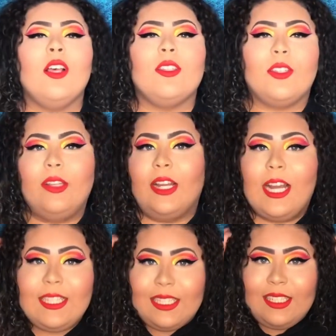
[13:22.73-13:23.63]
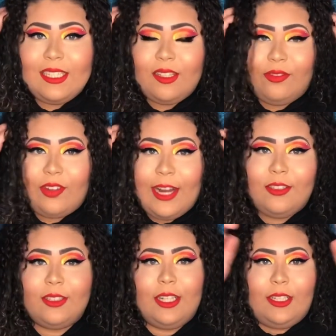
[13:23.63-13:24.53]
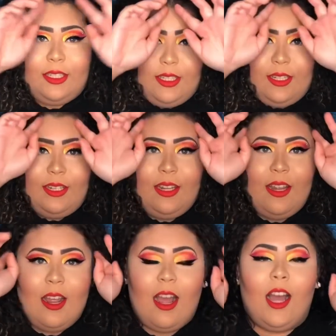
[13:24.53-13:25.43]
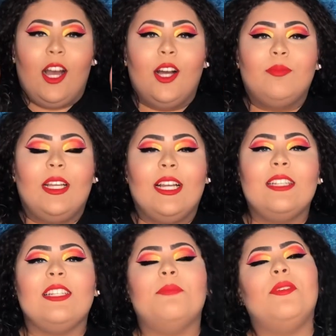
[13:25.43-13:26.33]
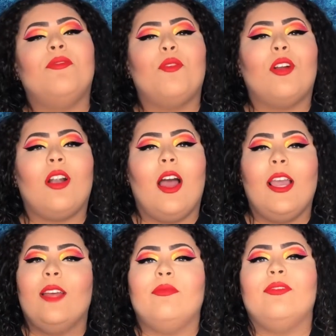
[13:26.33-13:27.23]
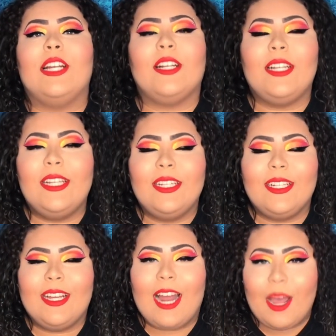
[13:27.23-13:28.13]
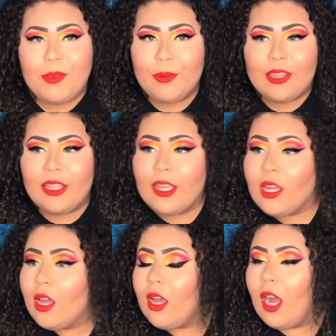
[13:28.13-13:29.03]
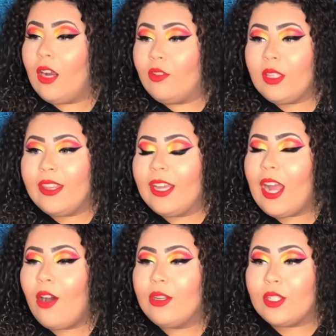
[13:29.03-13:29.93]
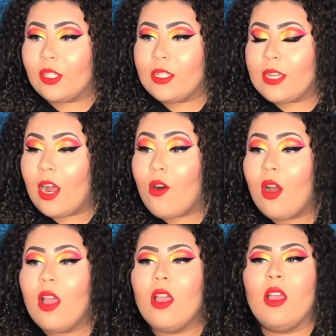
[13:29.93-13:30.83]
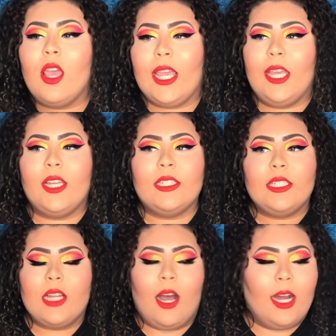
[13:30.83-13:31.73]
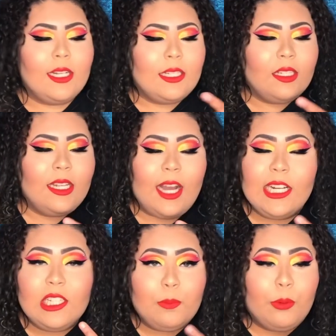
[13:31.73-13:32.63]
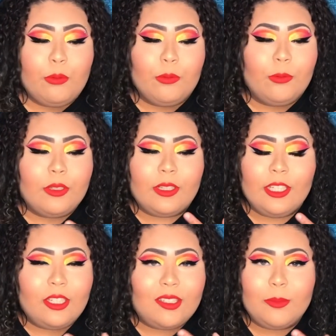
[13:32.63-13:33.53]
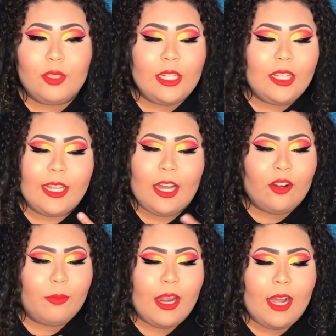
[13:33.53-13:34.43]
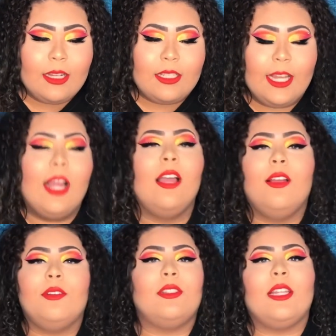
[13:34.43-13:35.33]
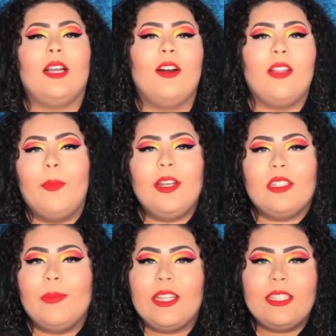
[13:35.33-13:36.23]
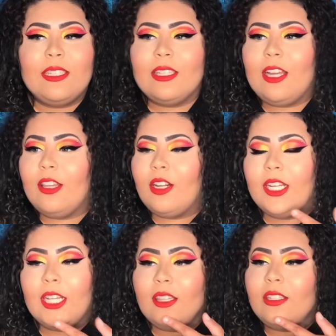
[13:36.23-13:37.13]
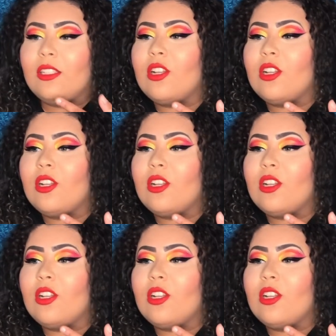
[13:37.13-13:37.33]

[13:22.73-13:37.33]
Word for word: So yeah, guys, this is the final look. Um, like I said before, I am very happy with it. I really like how it turned out. And honestly, I just pulled this lip shade like out of my ass, like just like, oh, let me just mix these together and get this.